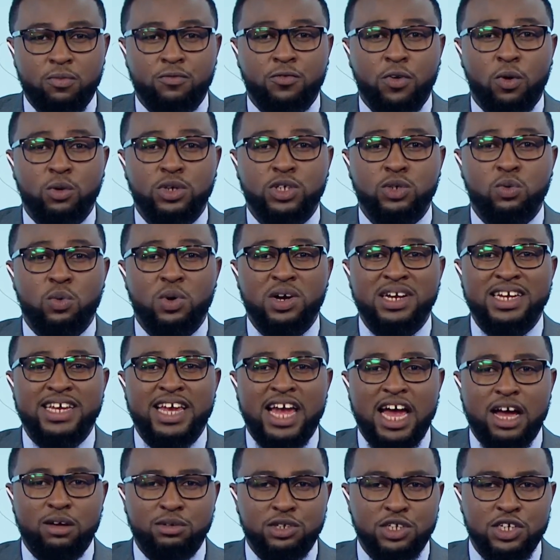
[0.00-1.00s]
41
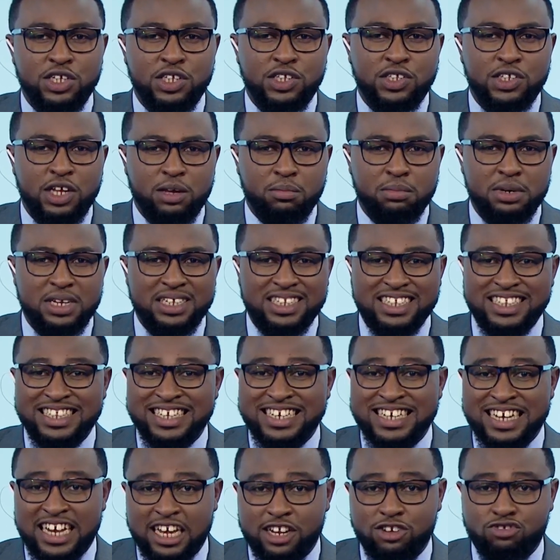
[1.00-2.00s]
county assemblies in the
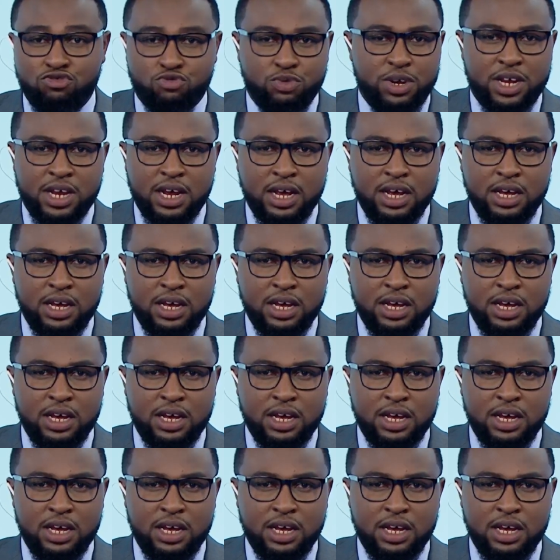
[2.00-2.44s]
country.